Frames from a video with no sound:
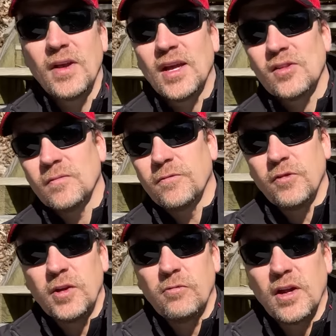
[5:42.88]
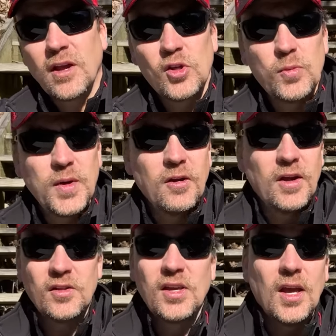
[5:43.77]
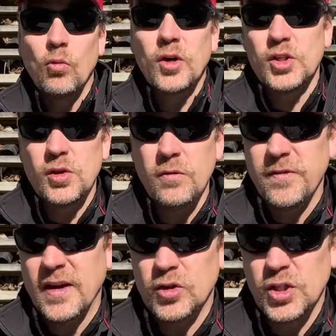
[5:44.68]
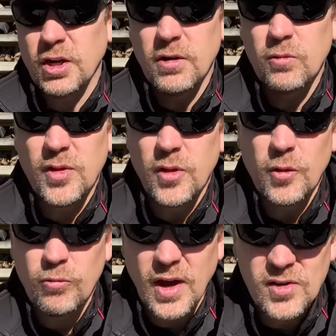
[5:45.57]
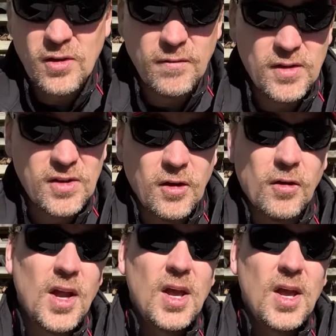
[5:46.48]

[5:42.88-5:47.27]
got some free rig experience and what you found. Share it with the rest of us here.